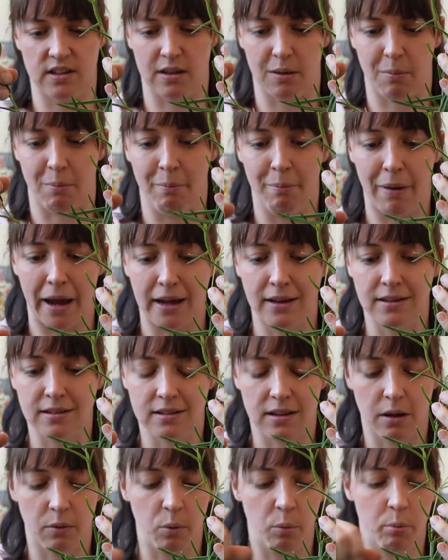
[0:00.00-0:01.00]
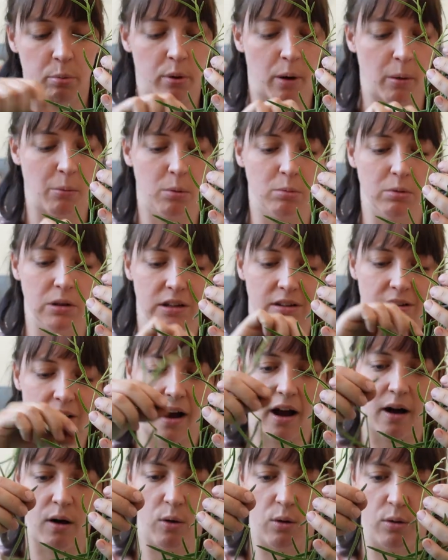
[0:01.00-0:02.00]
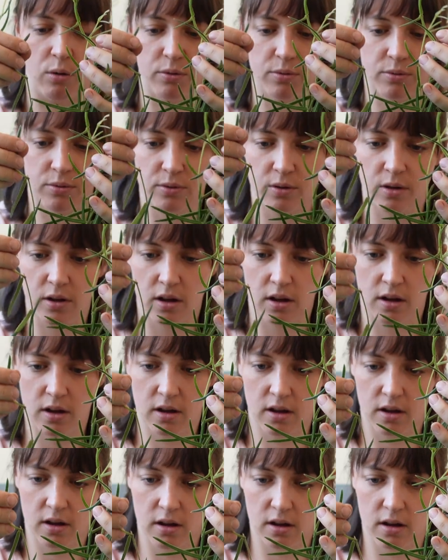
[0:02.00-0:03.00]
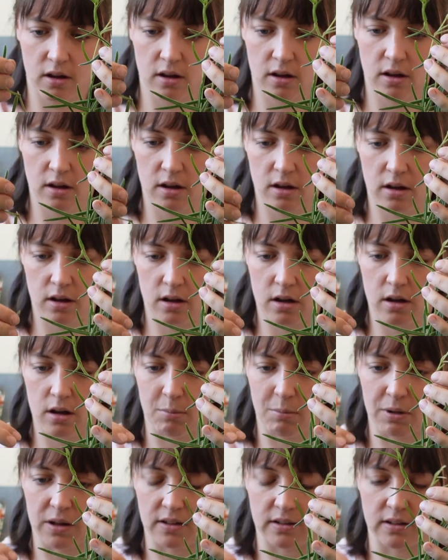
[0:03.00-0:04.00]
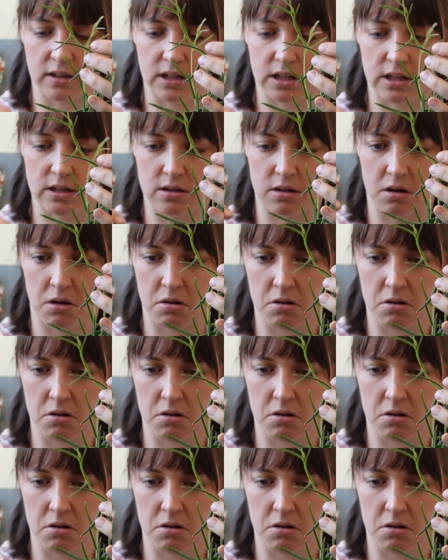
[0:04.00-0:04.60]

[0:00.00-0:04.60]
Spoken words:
at the base that will probably die off, because I need to...